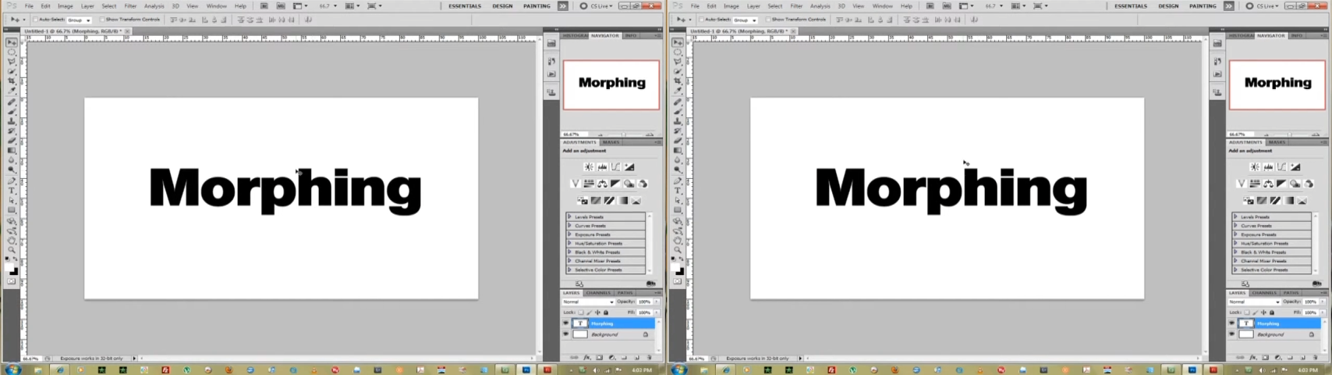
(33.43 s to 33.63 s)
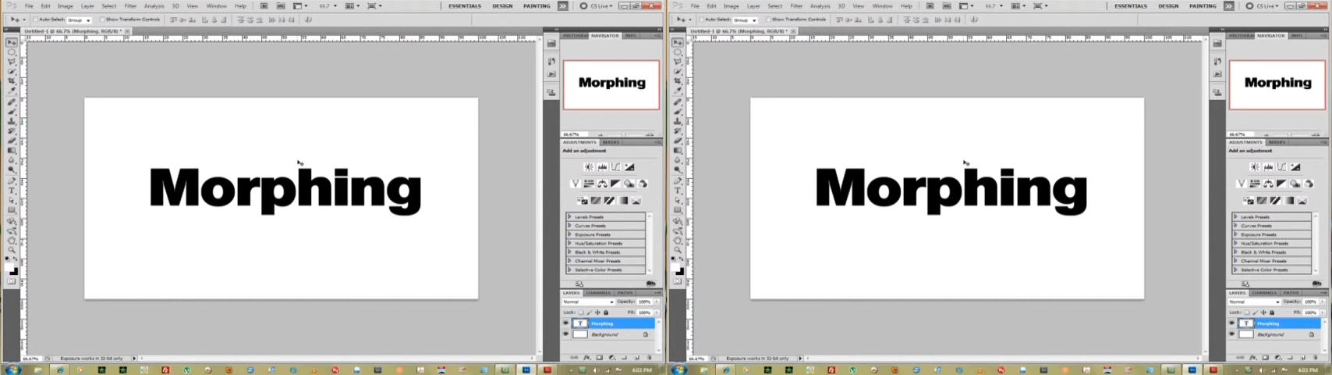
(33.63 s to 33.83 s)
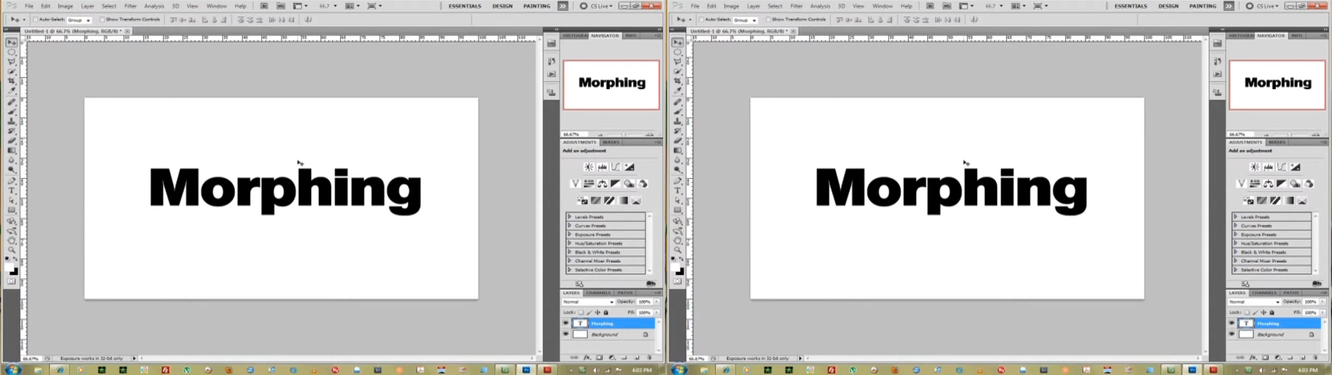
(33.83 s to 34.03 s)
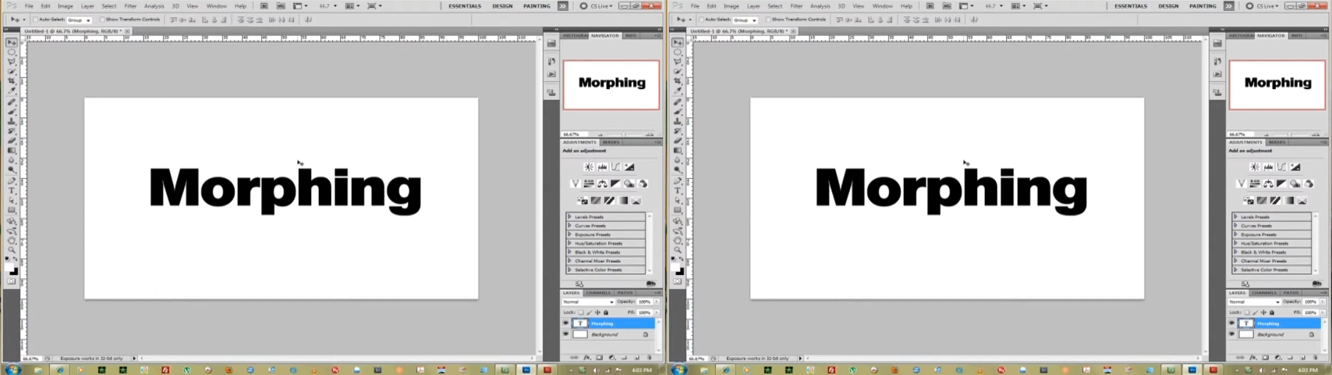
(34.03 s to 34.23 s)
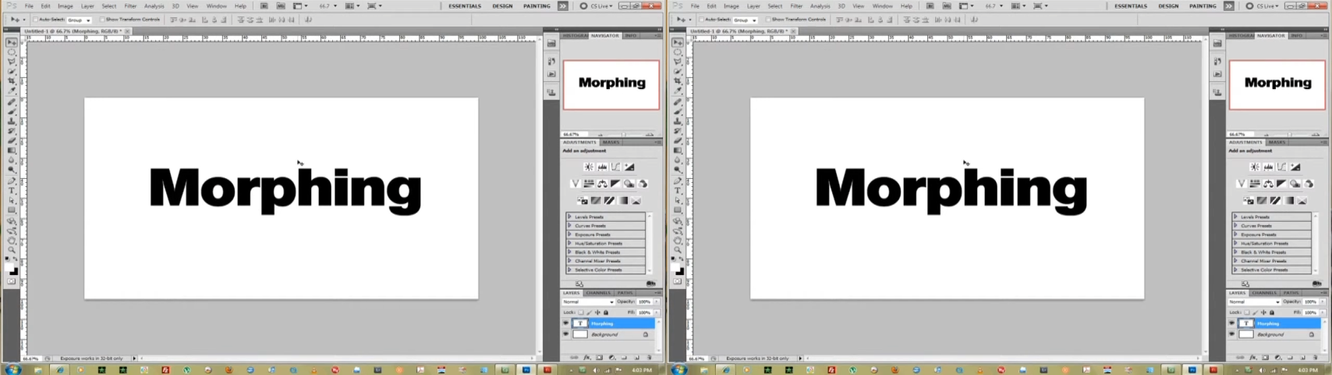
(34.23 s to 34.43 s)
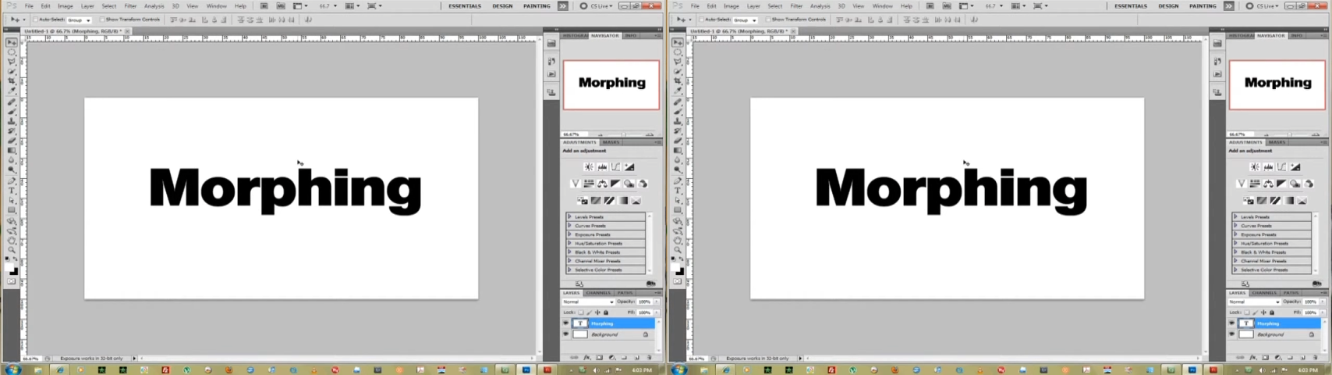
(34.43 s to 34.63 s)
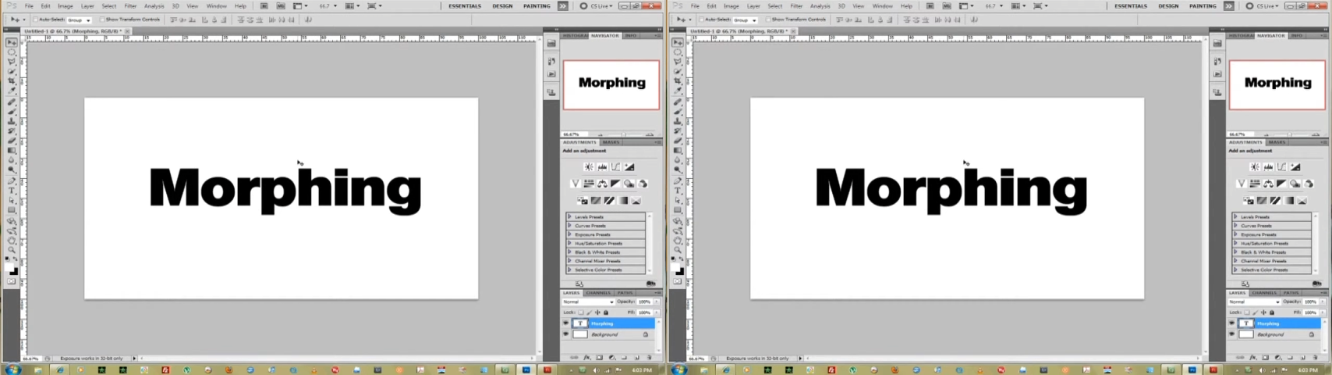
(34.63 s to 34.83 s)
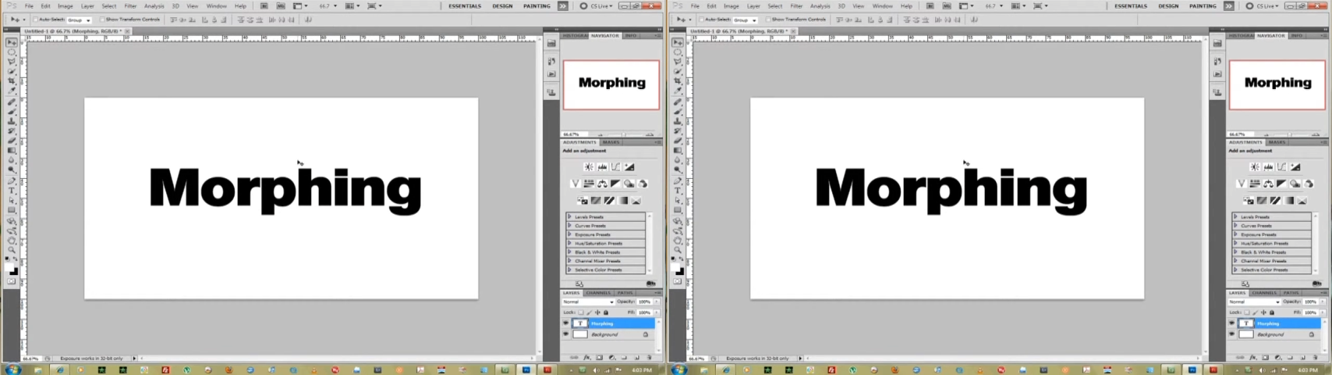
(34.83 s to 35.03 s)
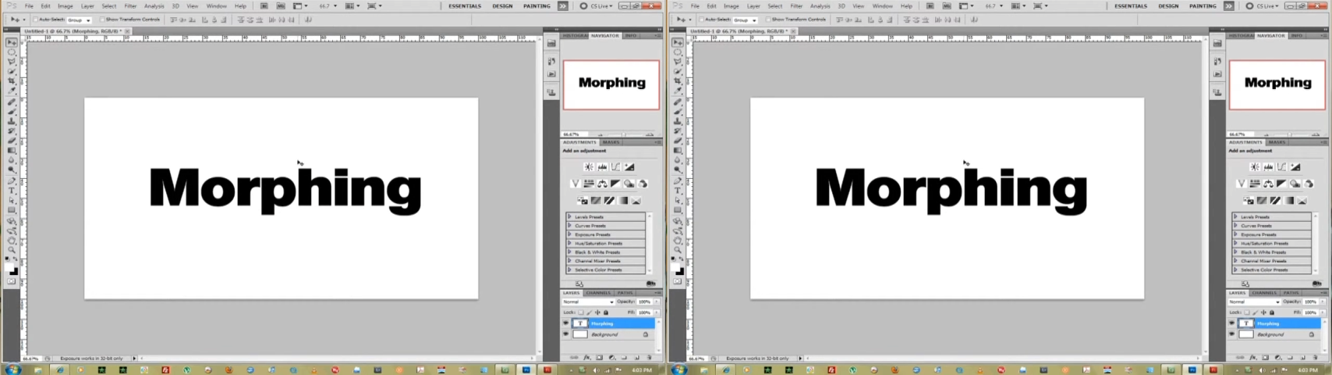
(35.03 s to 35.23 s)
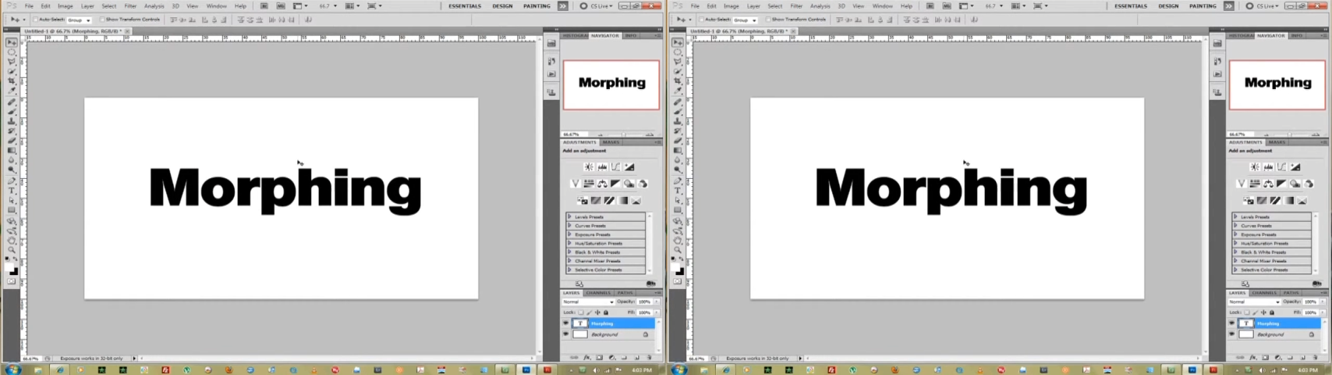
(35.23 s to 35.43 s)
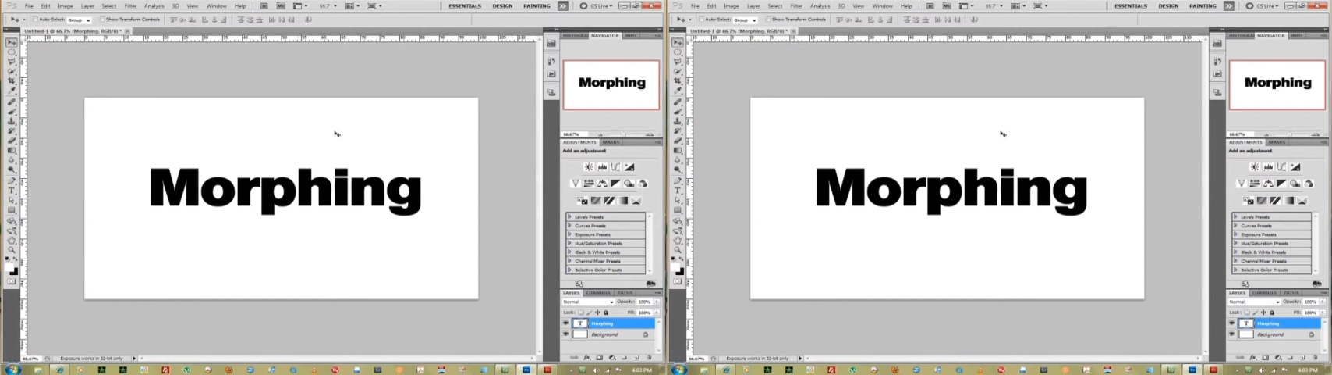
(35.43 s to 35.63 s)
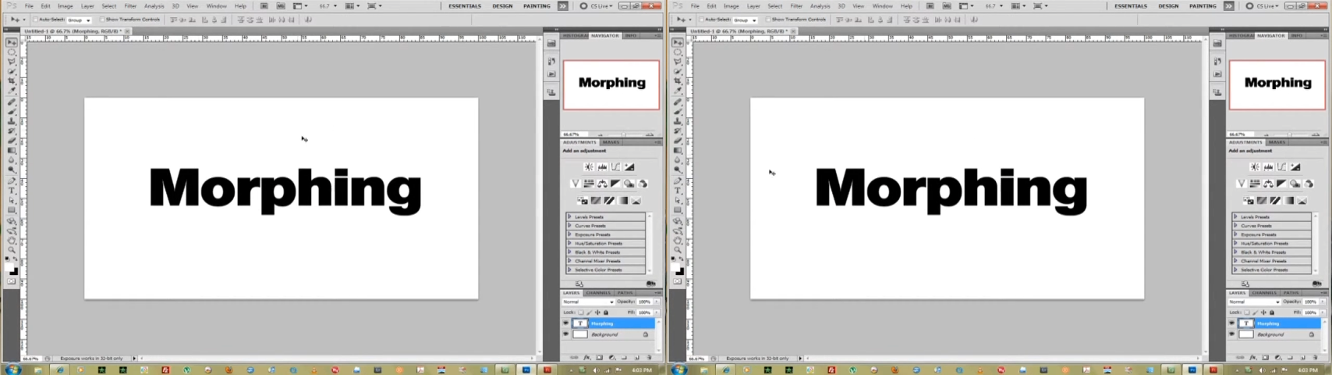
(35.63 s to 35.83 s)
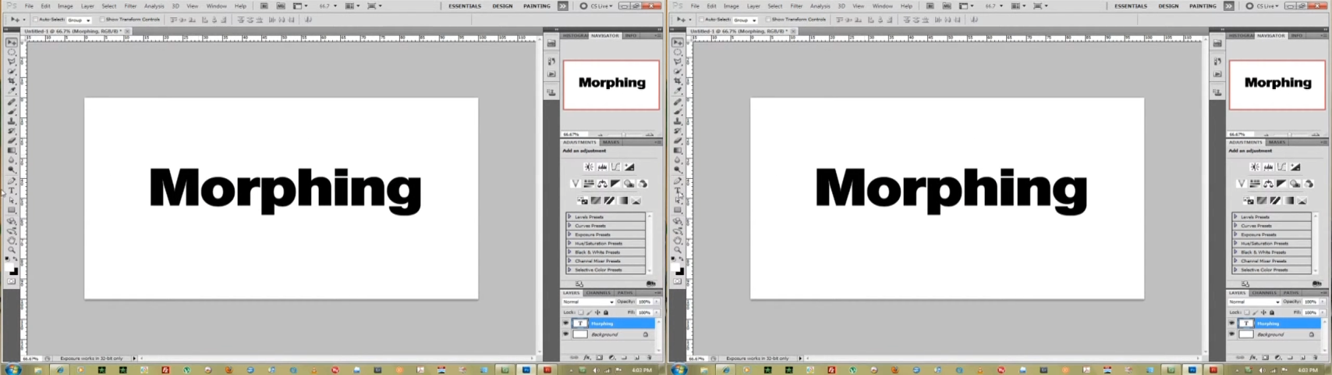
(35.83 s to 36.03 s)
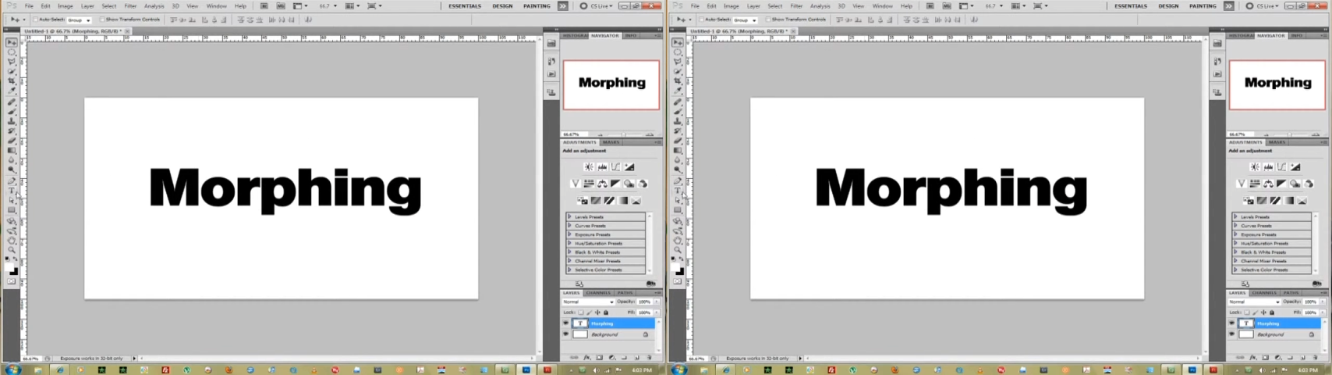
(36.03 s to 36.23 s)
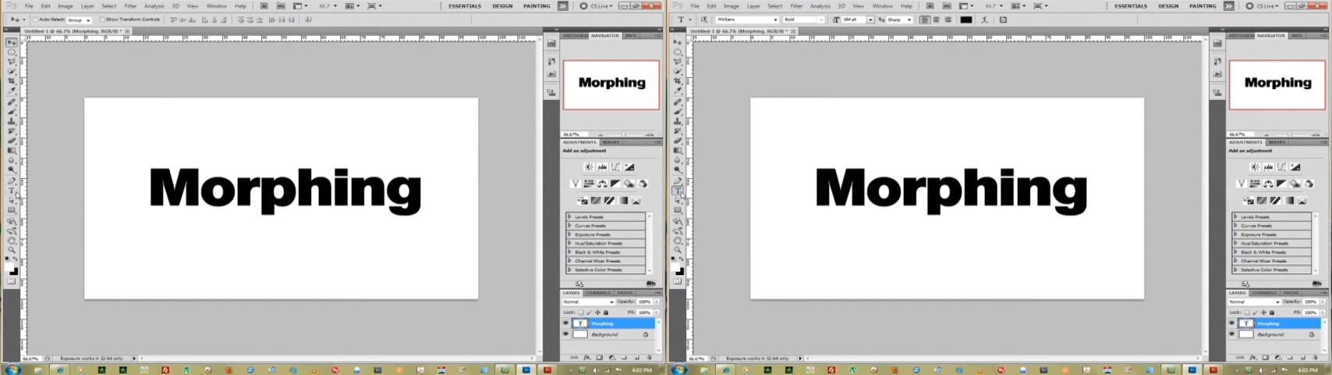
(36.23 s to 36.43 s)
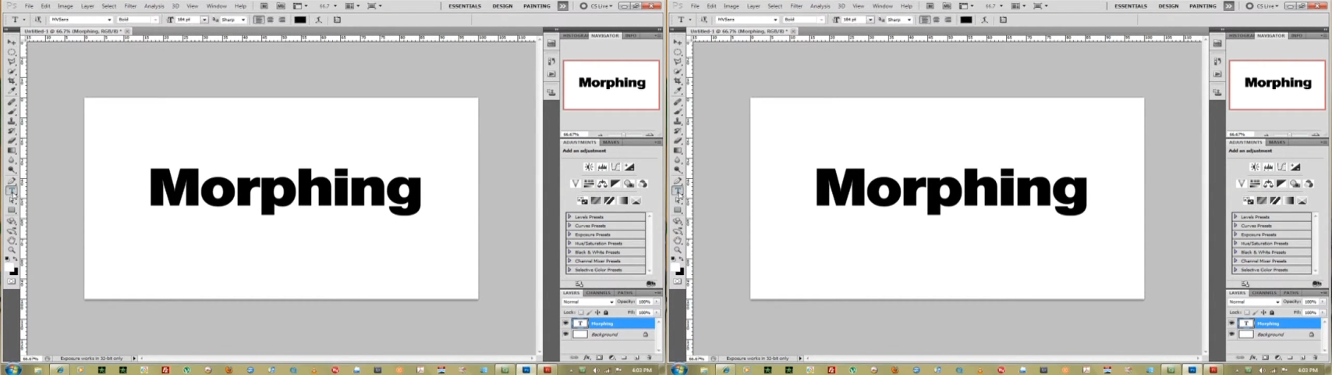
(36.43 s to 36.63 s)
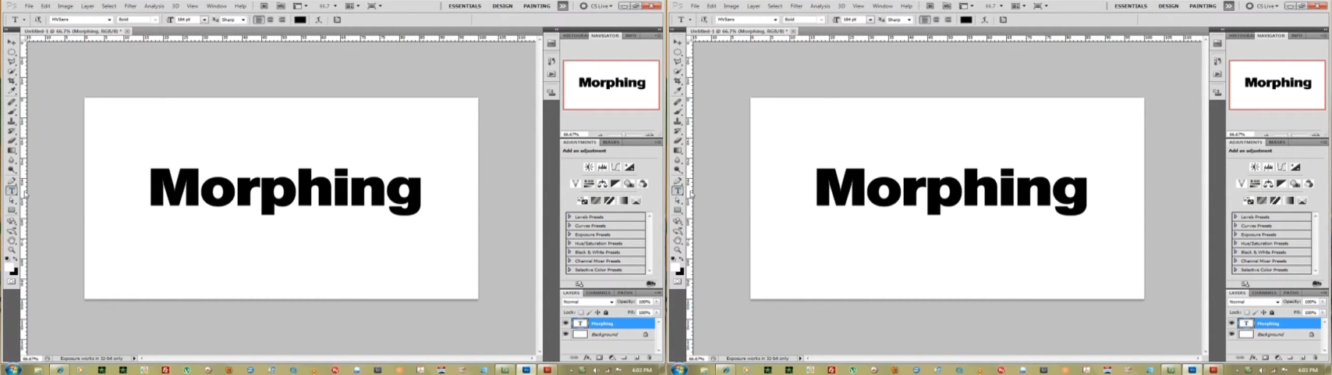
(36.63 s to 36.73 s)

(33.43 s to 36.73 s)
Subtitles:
No face is visible, so there are no lips to read.